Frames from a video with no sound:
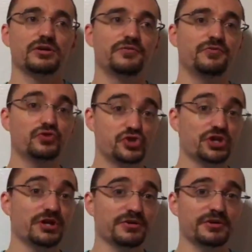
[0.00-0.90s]
if you
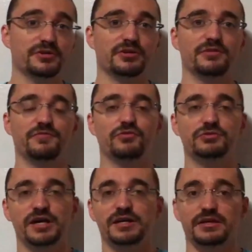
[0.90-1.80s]
share it, if you
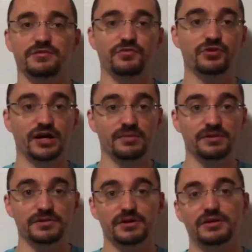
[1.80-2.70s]
like it, if you
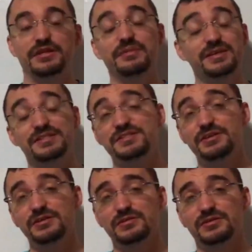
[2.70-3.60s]
comment, they may
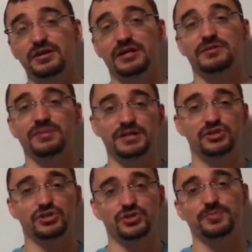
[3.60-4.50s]
see it and it might
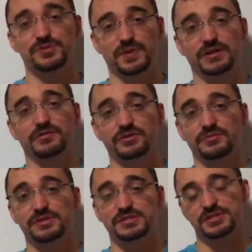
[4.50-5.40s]
change their perspective
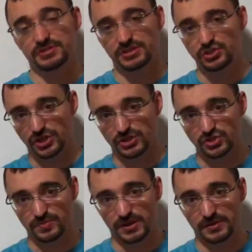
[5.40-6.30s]
on business like it
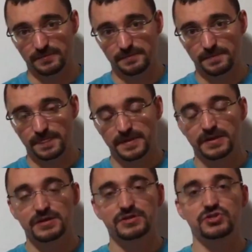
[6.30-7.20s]
changed mine.
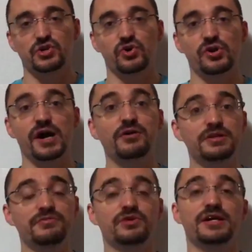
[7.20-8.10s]
So I'll
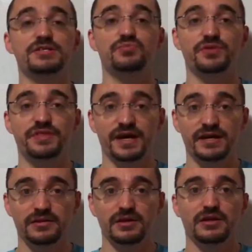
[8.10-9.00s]
leave you guys with
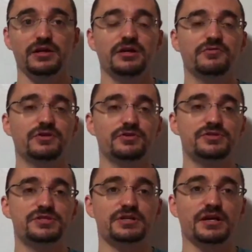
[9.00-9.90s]
that. If
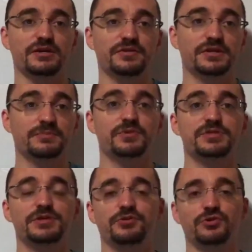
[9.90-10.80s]
there's anything in
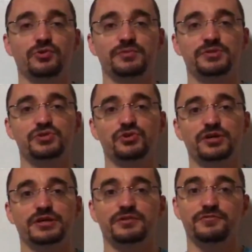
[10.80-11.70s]
particular you want me to
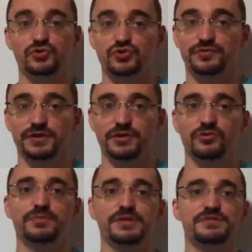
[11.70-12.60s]
talk at a future
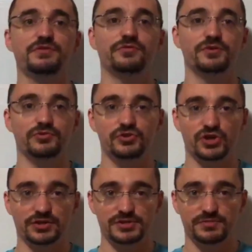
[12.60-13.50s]
video, please feel free to reach
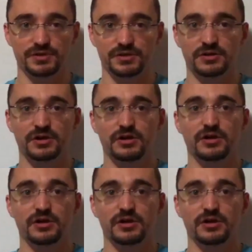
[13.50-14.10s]
out to me